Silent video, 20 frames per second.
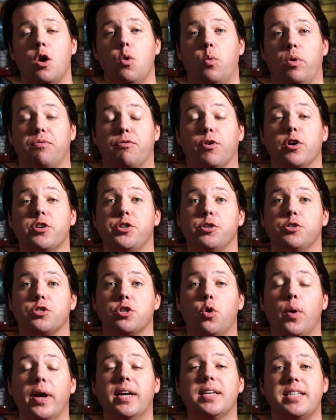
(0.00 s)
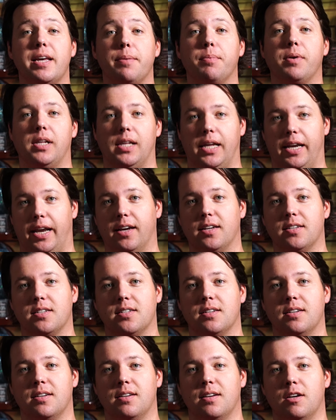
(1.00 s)
With Virtue's quick tip
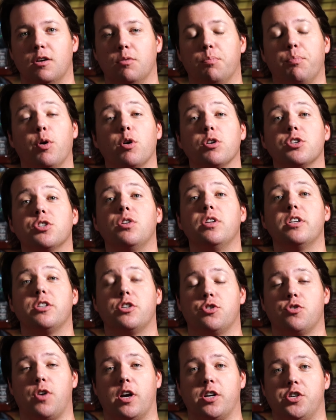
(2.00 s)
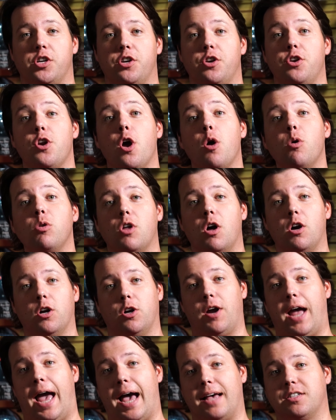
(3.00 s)
clinics, personal instruction no
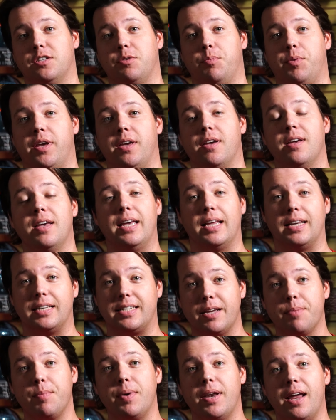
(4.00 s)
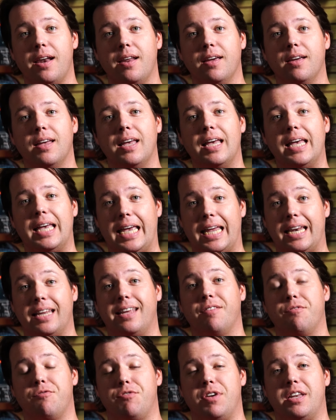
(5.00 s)
longer has to be intimidating,
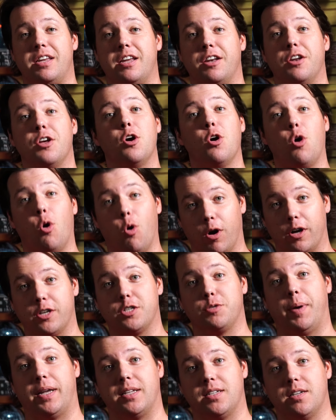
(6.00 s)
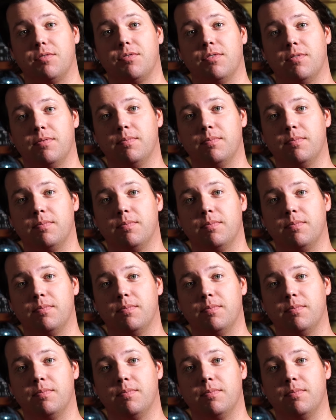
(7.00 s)
inconvenient, or expensive.